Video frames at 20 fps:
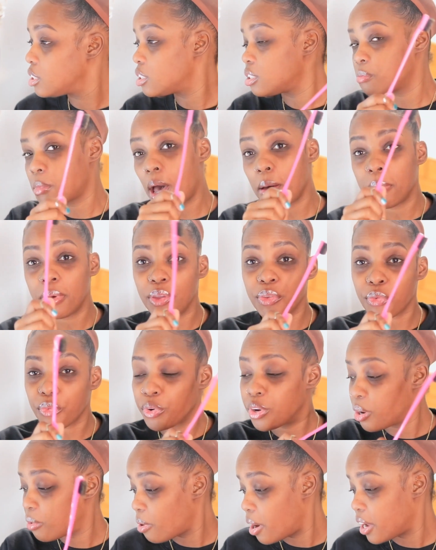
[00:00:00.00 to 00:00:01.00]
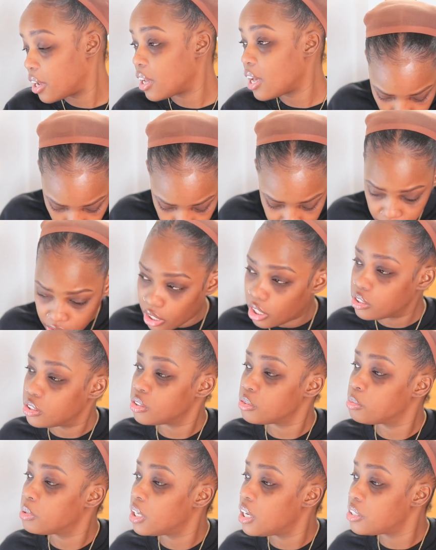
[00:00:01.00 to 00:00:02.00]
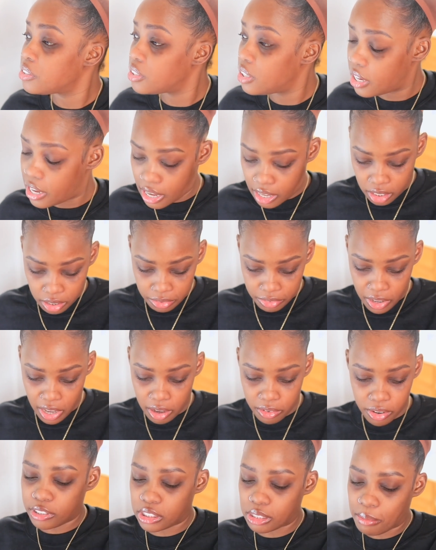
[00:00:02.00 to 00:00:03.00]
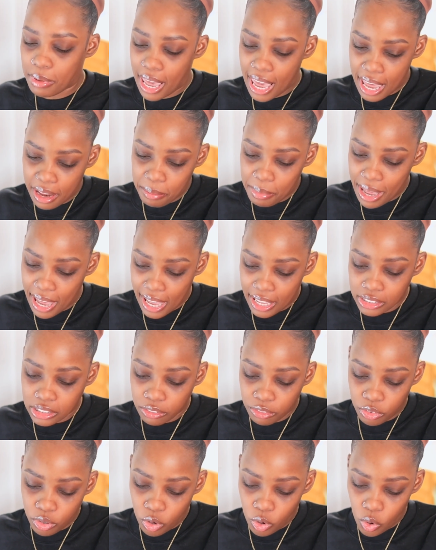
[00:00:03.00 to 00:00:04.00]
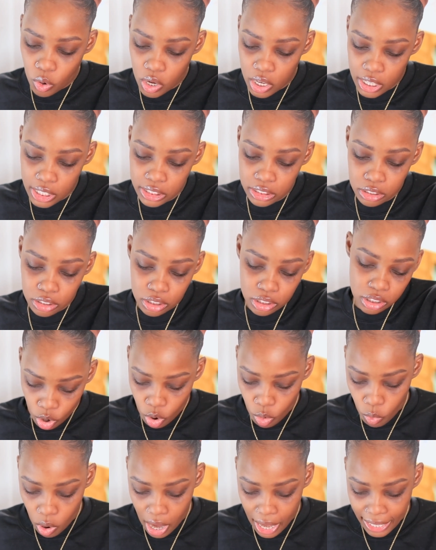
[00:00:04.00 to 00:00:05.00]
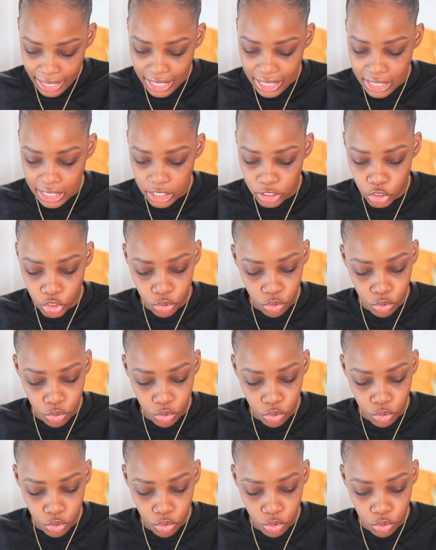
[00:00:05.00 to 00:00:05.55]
This is my best friend right here. Those things is blessed and highly favored. Some headbands, of course. Hawaiian-y,